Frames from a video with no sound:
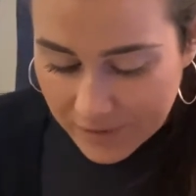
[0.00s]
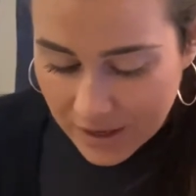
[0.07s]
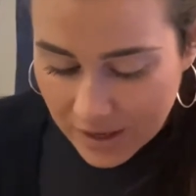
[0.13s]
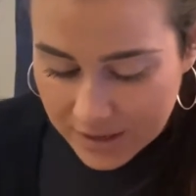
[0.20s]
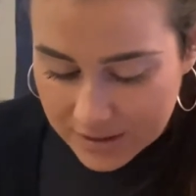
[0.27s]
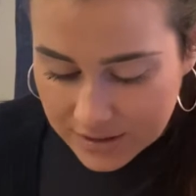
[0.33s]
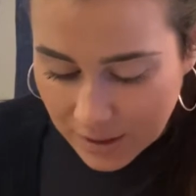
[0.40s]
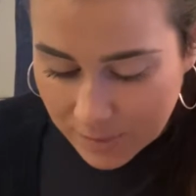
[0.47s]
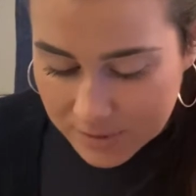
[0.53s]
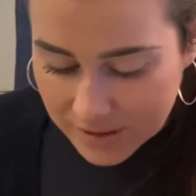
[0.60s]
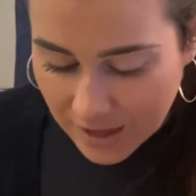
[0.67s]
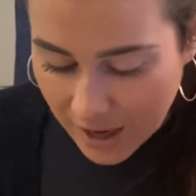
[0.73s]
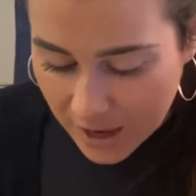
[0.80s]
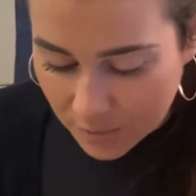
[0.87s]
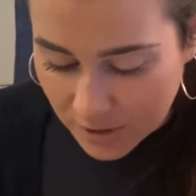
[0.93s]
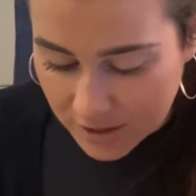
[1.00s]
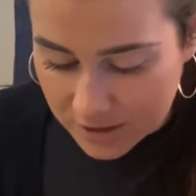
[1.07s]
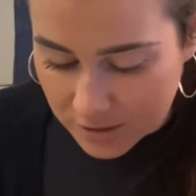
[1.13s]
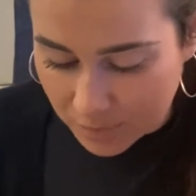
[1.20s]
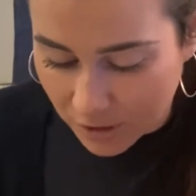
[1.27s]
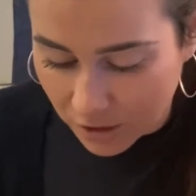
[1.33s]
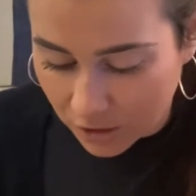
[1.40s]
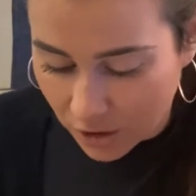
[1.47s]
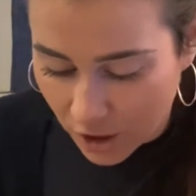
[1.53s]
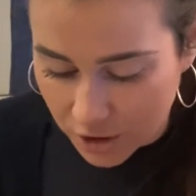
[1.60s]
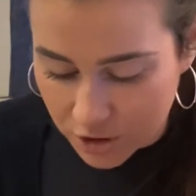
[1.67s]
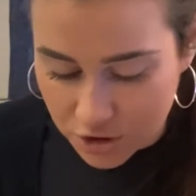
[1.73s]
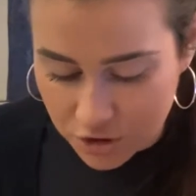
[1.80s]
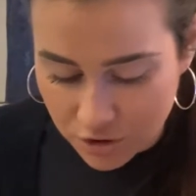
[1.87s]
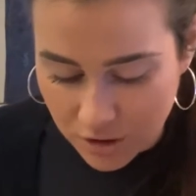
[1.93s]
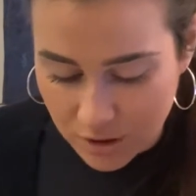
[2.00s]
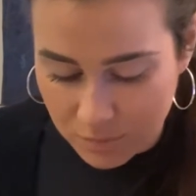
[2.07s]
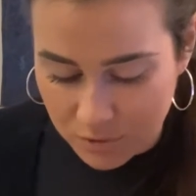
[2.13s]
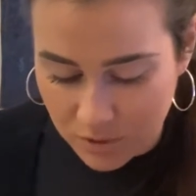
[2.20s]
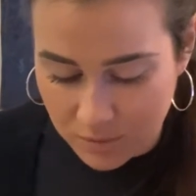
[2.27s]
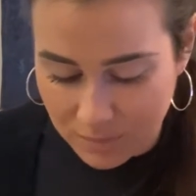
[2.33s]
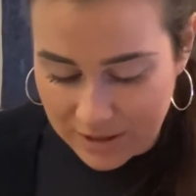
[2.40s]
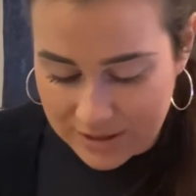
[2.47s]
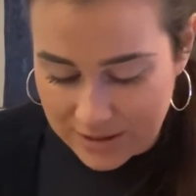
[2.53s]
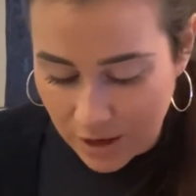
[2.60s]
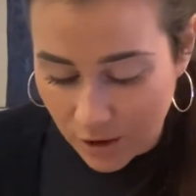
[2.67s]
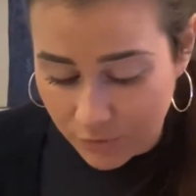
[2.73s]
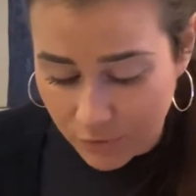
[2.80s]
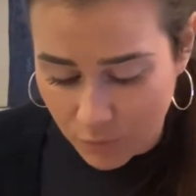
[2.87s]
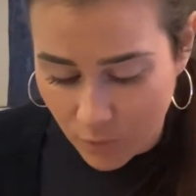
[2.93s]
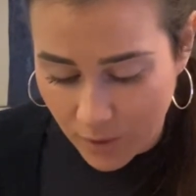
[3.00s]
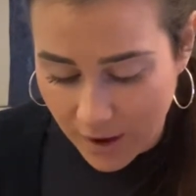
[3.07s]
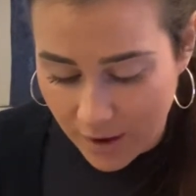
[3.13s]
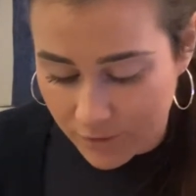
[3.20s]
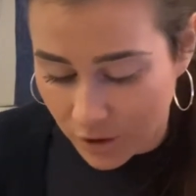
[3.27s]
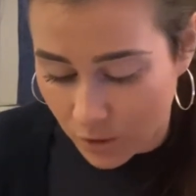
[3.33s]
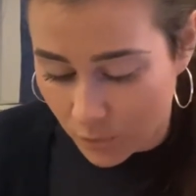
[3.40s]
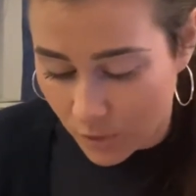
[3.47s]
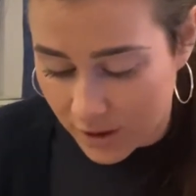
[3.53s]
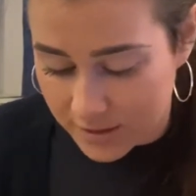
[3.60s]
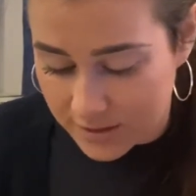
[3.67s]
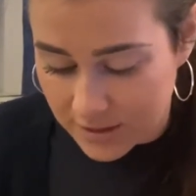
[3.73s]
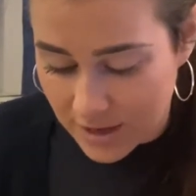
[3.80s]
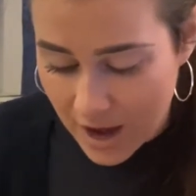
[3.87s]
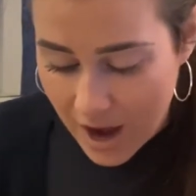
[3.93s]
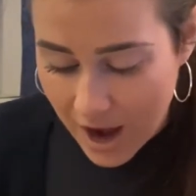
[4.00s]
I stepped sideways to put a large tree between myself and whatever it was.